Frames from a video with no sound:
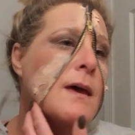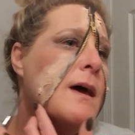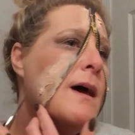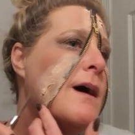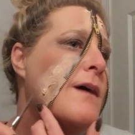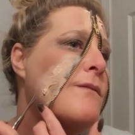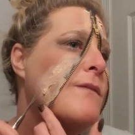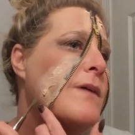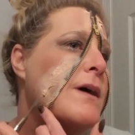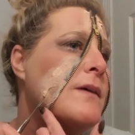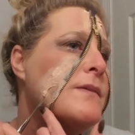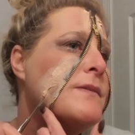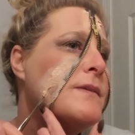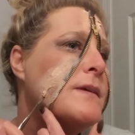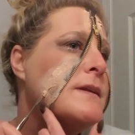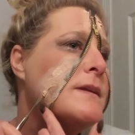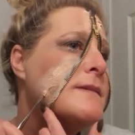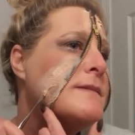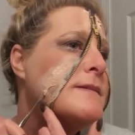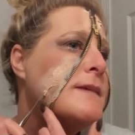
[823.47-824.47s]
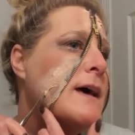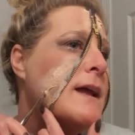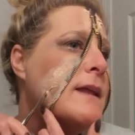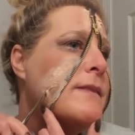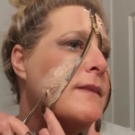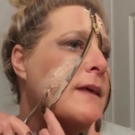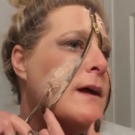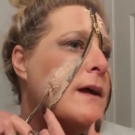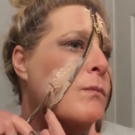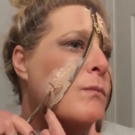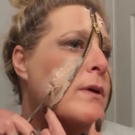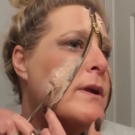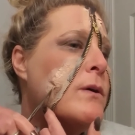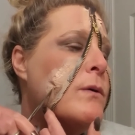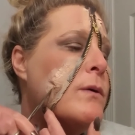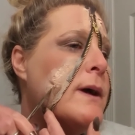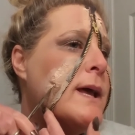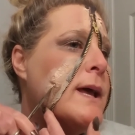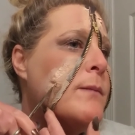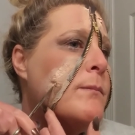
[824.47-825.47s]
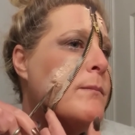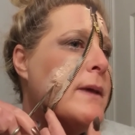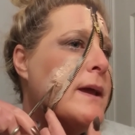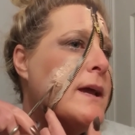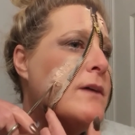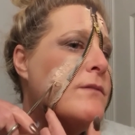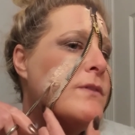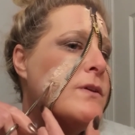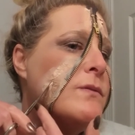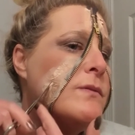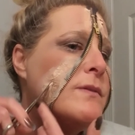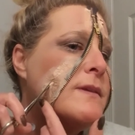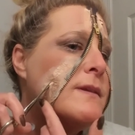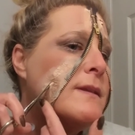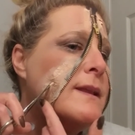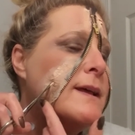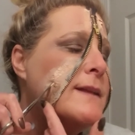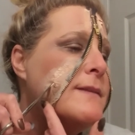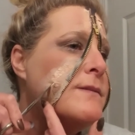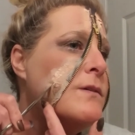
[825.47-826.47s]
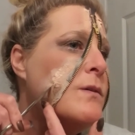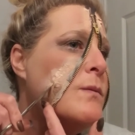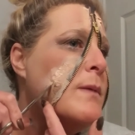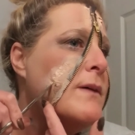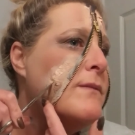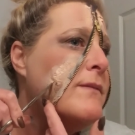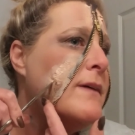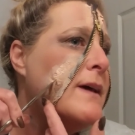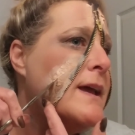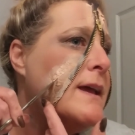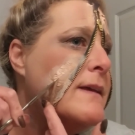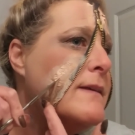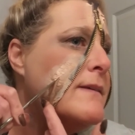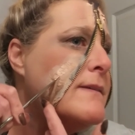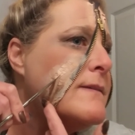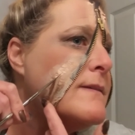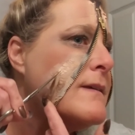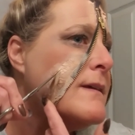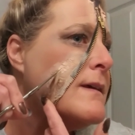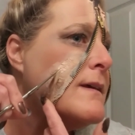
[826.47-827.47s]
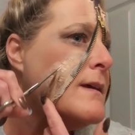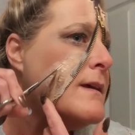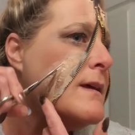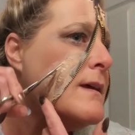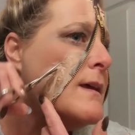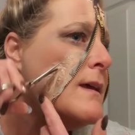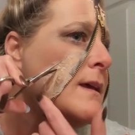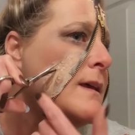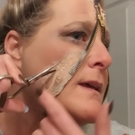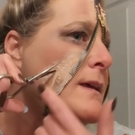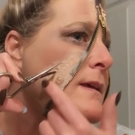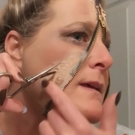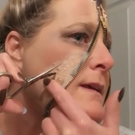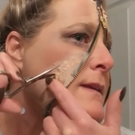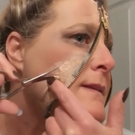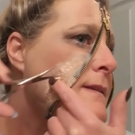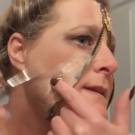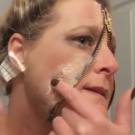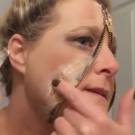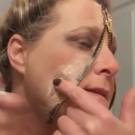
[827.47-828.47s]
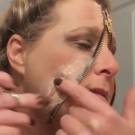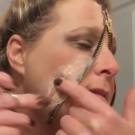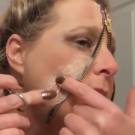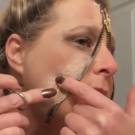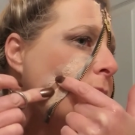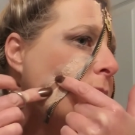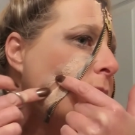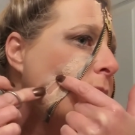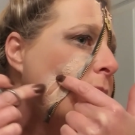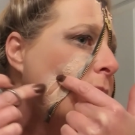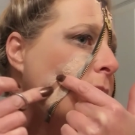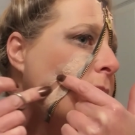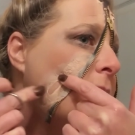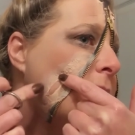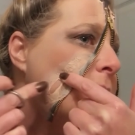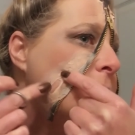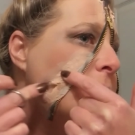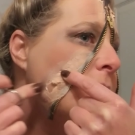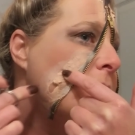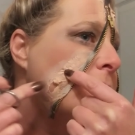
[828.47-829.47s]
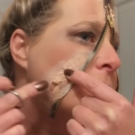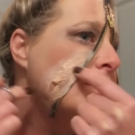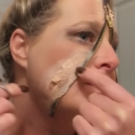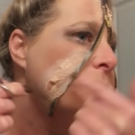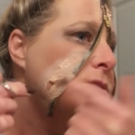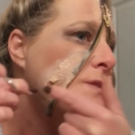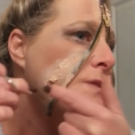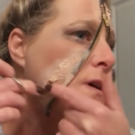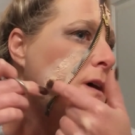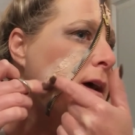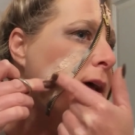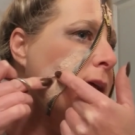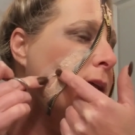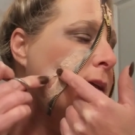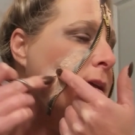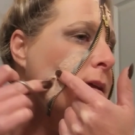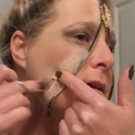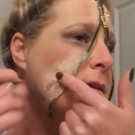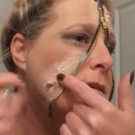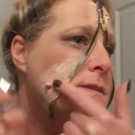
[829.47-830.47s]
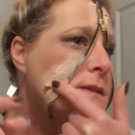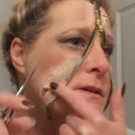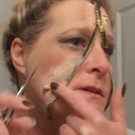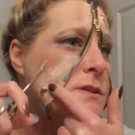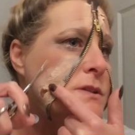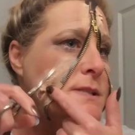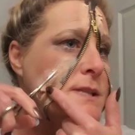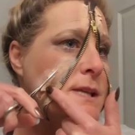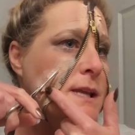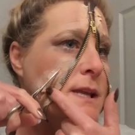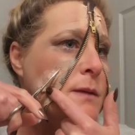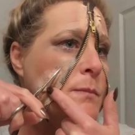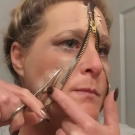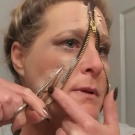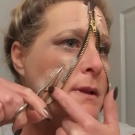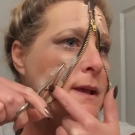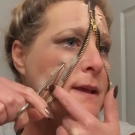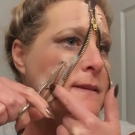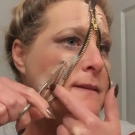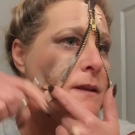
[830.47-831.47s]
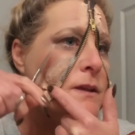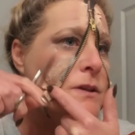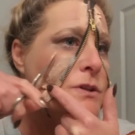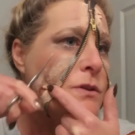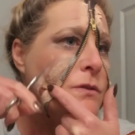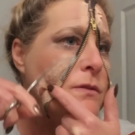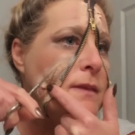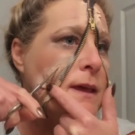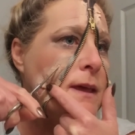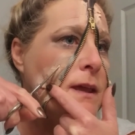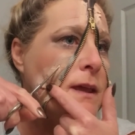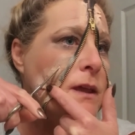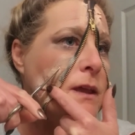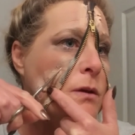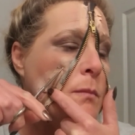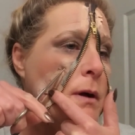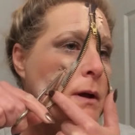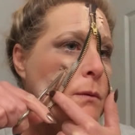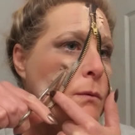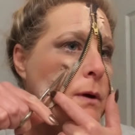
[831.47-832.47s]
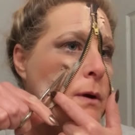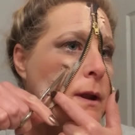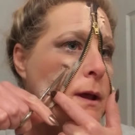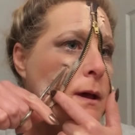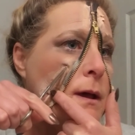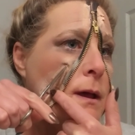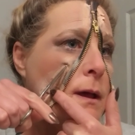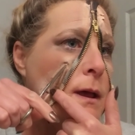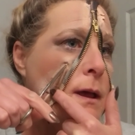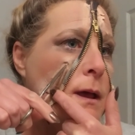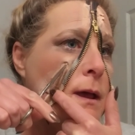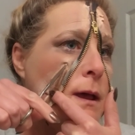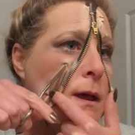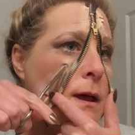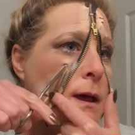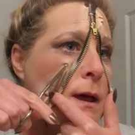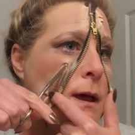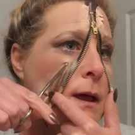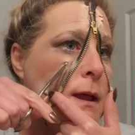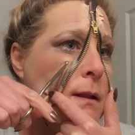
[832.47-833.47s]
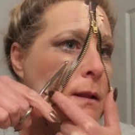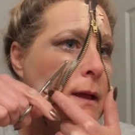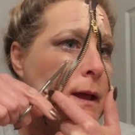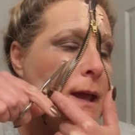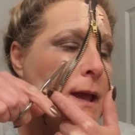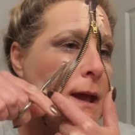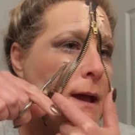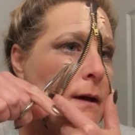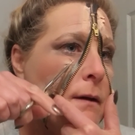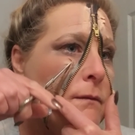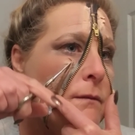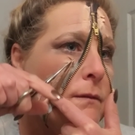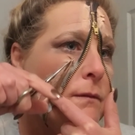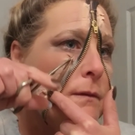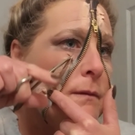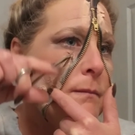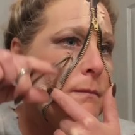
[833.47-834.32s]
I've also decided that I want to go ahead and make a few slits on my face since the latex is dry. So just any place that you think you might want to, like, have,